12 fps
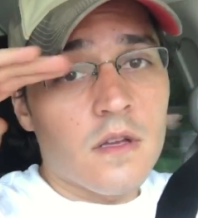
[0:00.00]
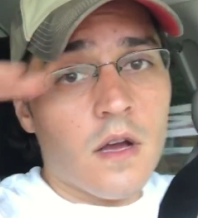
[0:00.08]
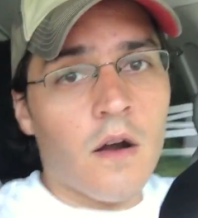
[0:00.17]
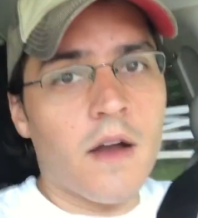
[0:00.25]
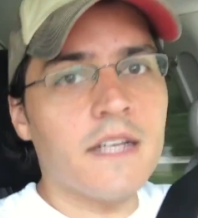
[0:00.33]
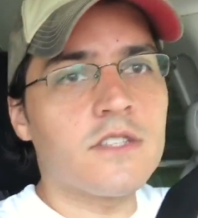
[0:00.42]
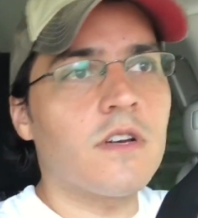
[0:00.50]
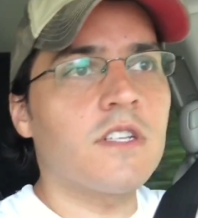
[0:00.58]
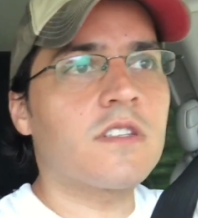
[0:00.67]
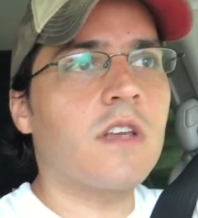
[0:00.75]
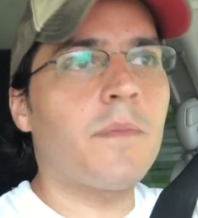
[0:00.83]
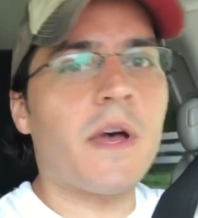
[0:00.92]
All right, so I
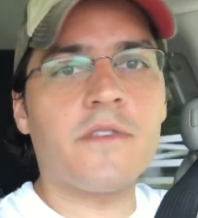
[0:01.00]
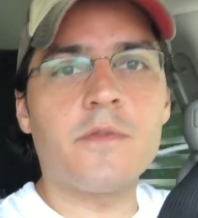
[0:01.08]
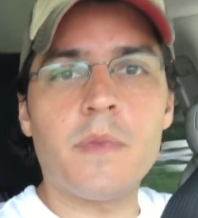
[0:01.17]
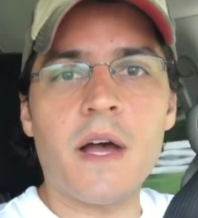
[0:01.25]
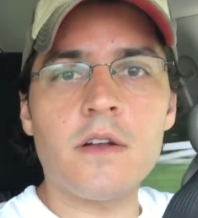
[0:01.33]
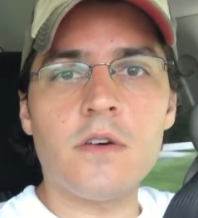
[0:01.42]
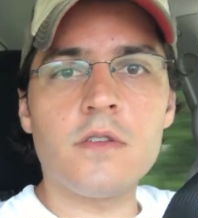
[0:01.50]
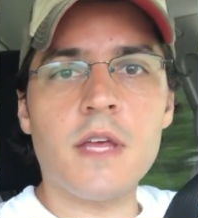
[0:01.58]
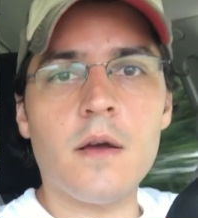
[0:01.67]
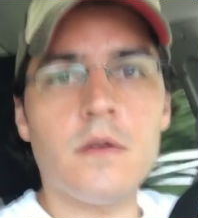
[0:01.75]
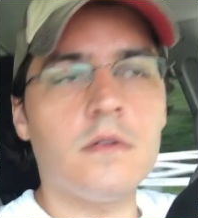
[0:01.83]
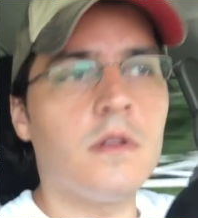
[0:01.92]
just got back from buying all
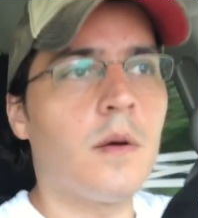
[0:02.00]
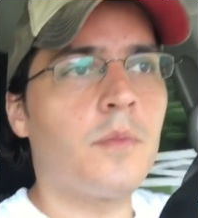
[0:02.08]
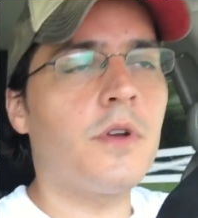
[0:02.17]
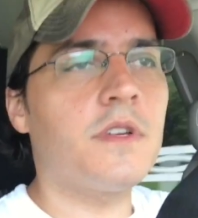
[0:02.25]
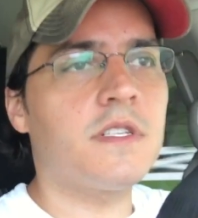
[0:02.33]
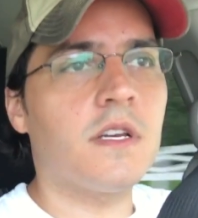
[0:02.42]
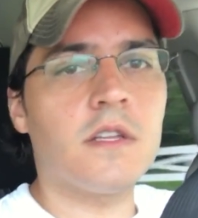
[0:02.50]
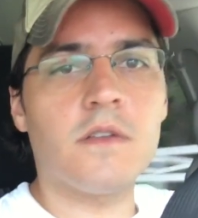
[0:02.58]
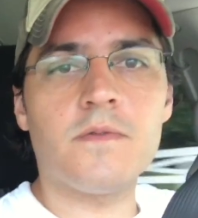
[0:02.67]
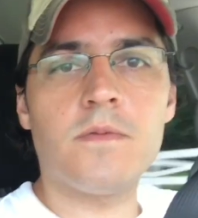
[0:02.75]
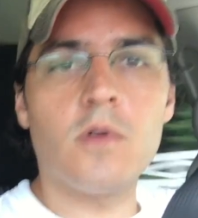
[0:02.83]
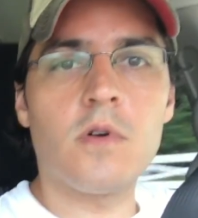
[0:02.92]
that lumber you see on the
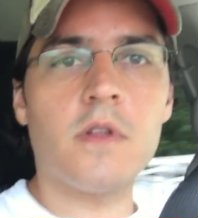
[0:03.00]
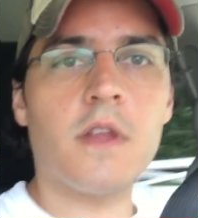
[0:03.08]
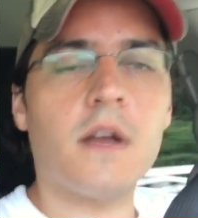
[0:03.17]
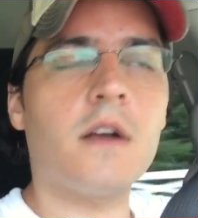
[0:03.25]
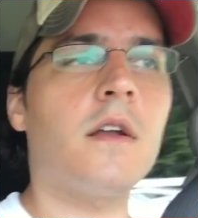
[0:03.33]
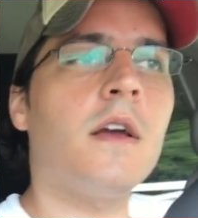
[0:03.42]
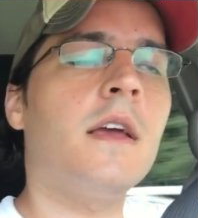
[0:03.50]
floor there.